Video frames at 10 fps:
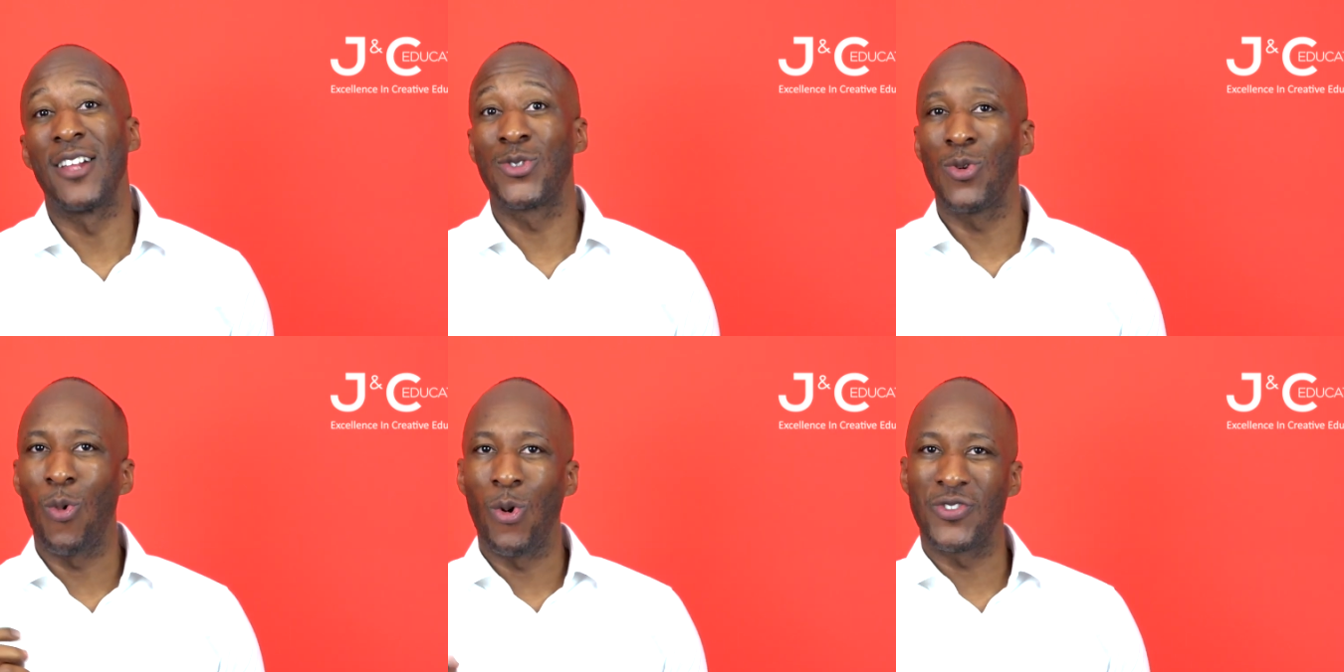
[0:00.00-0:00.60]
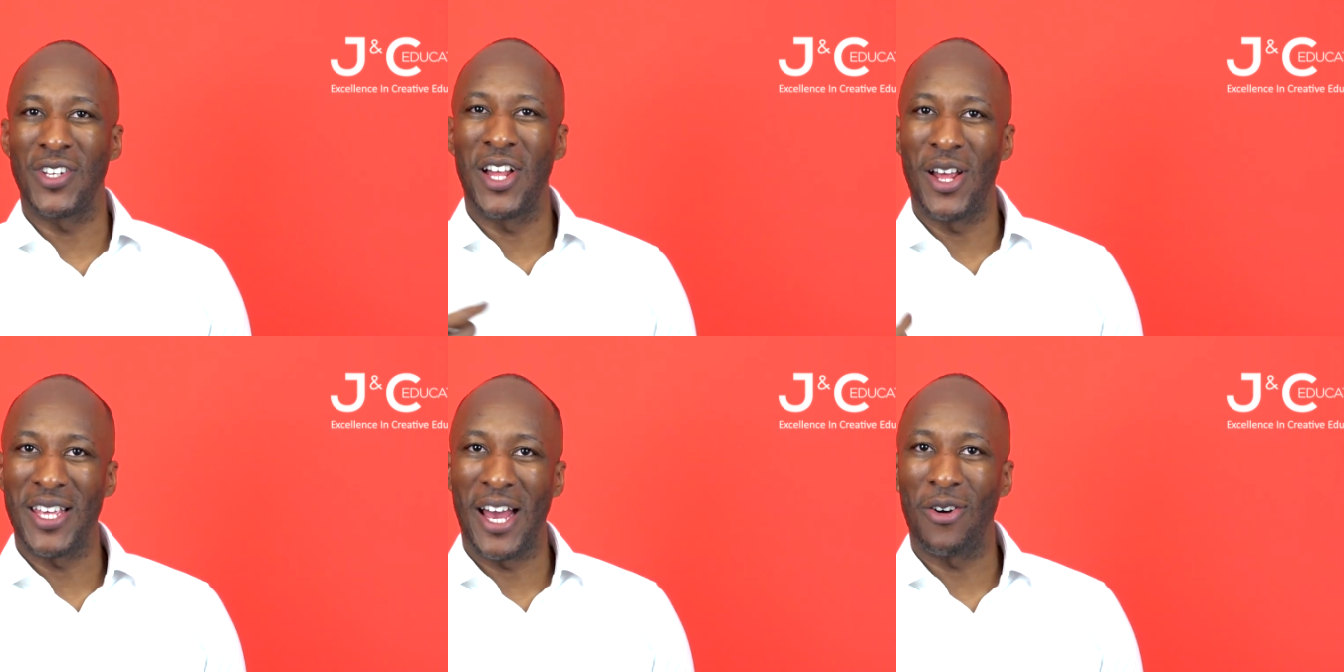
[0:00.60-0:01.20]
and towards the
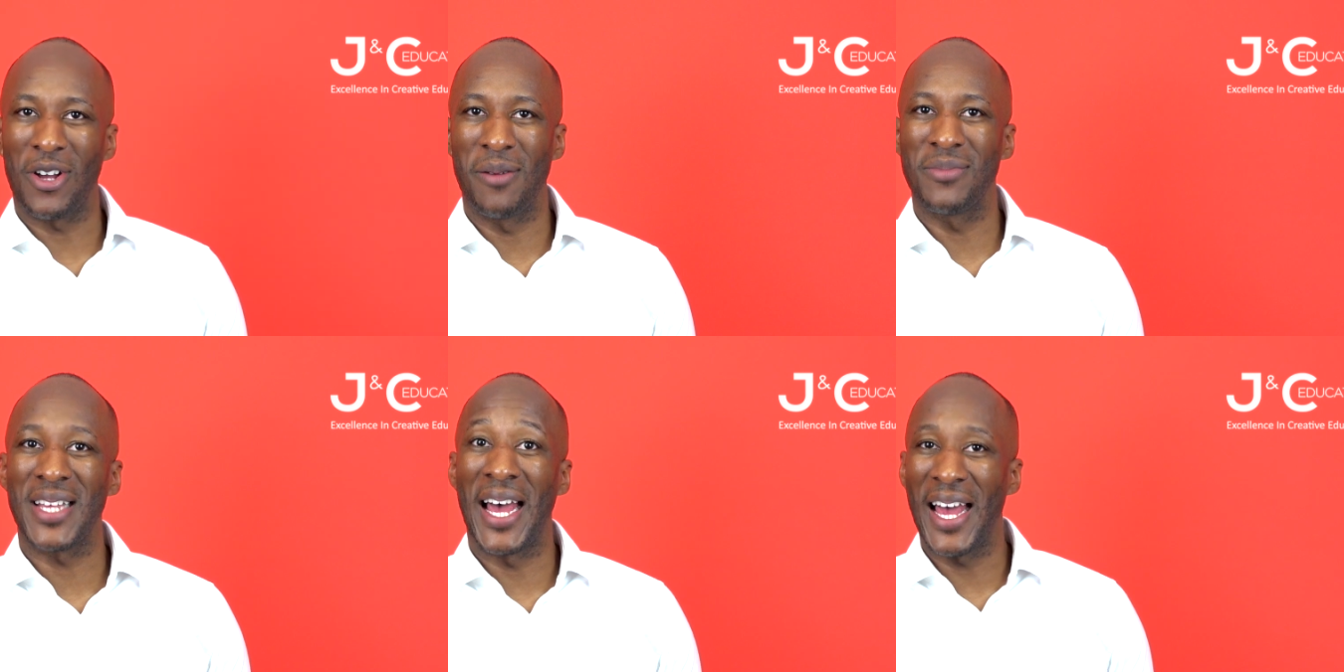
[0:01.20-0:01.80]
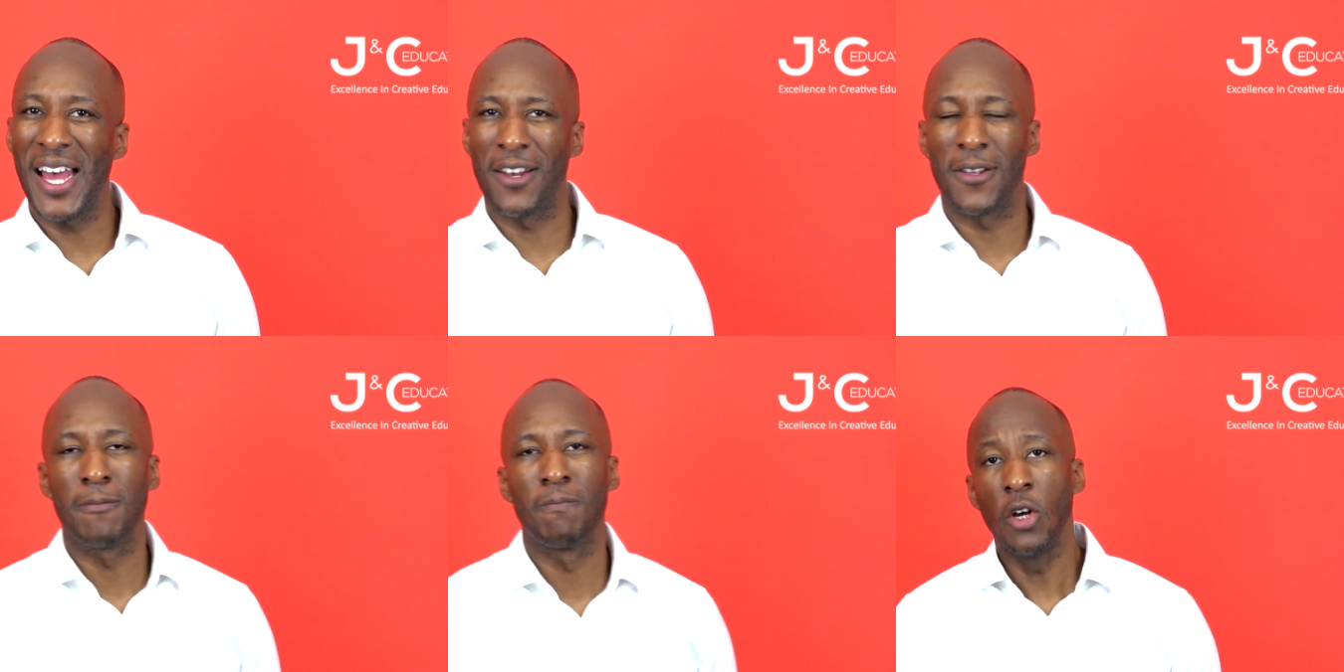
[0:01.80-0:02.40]
learning outcomes at
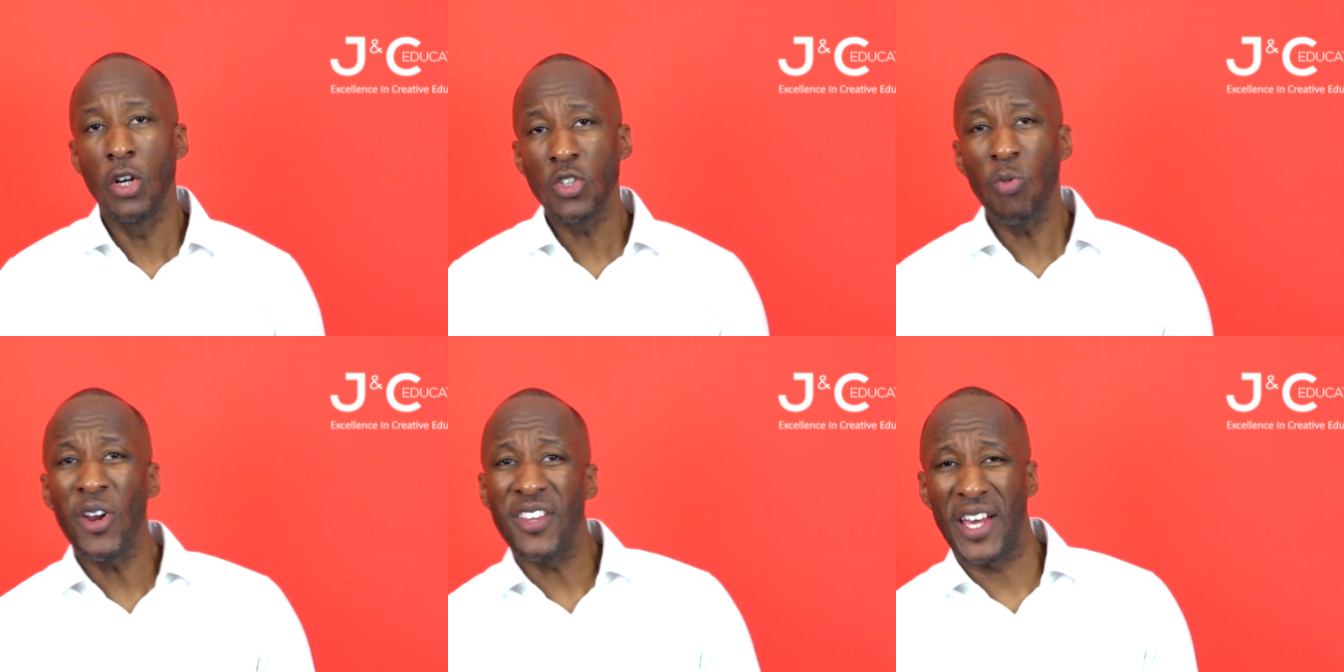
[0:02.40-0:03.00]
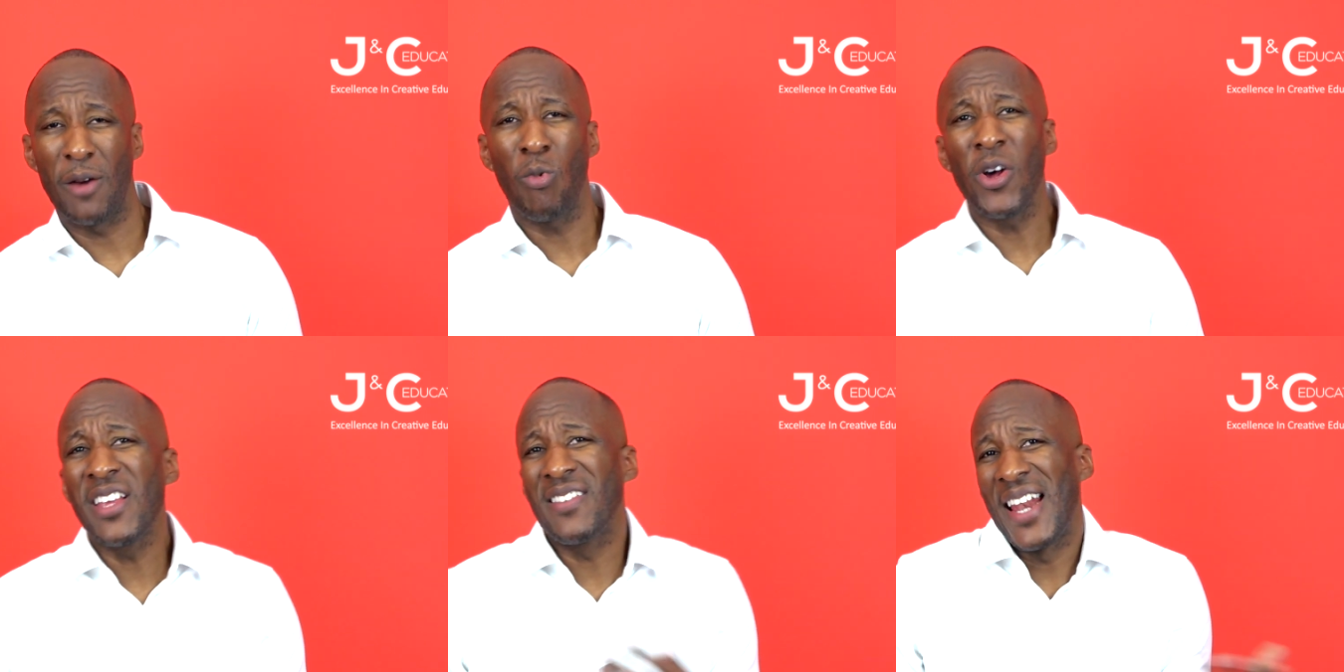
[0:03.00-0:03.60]
hand. So what is it?
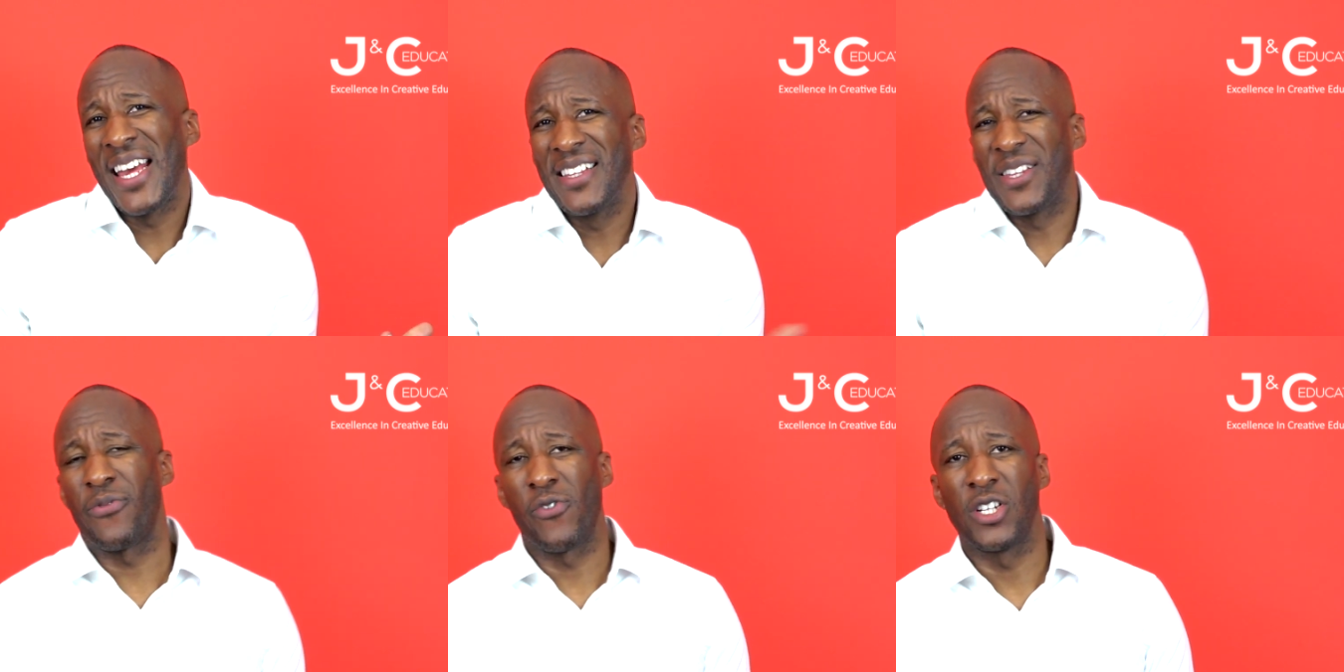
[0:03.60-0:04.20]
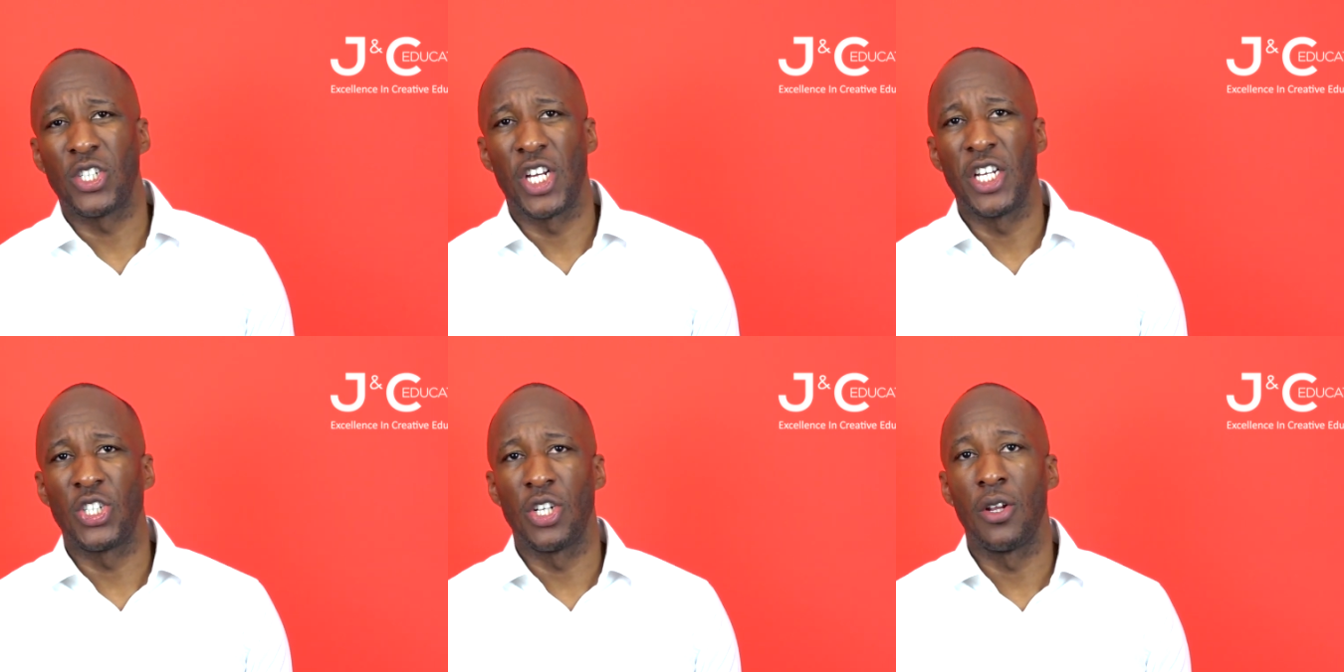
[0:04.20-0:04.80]
What is layered
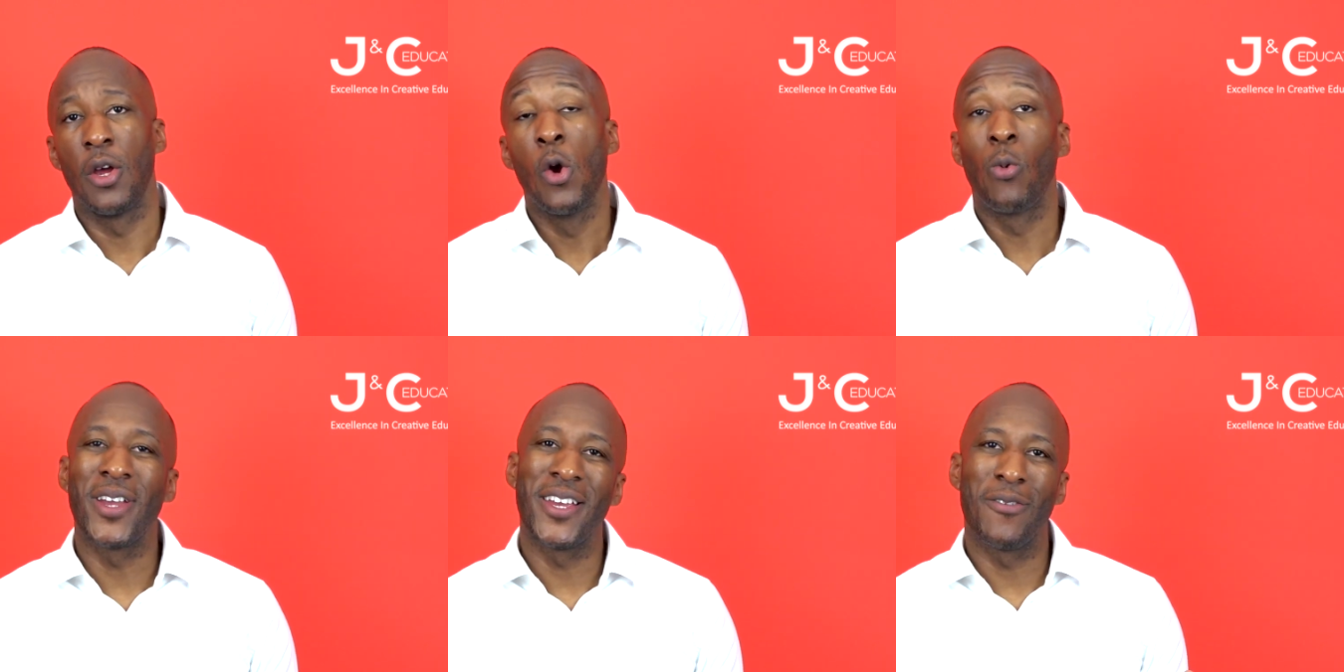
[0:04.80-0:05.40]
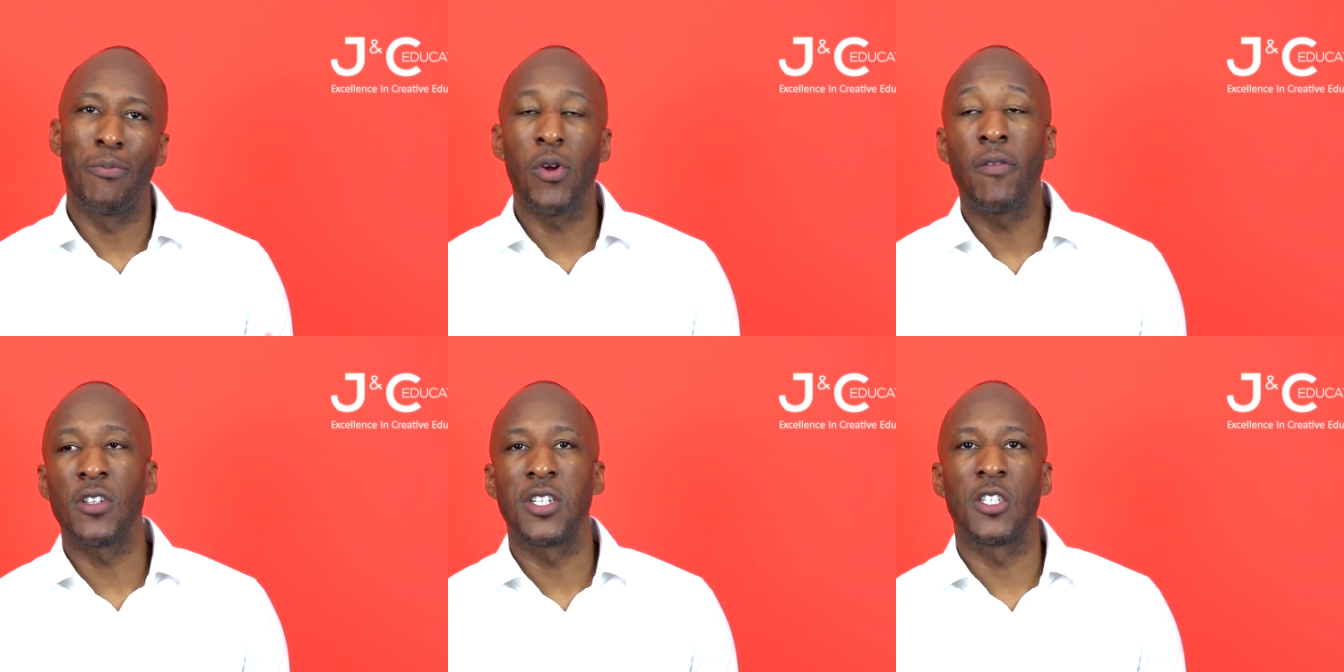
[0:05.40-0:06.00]
differentiation? We
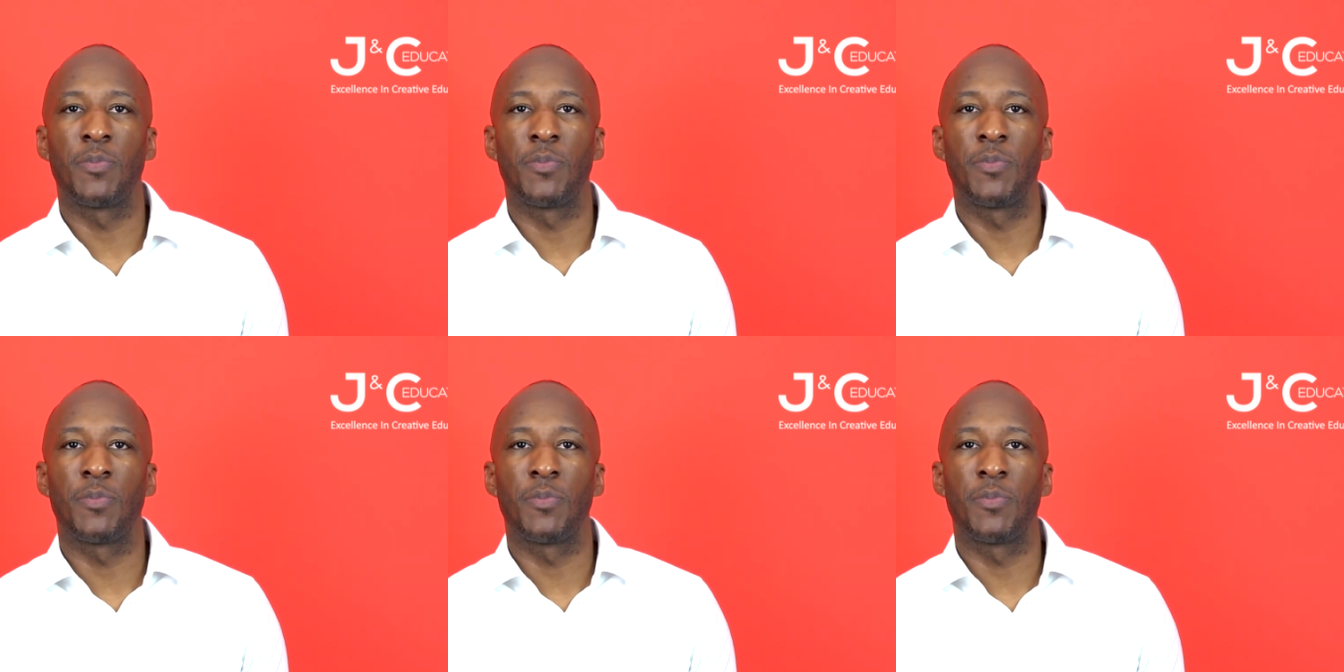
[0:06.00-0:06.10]
previously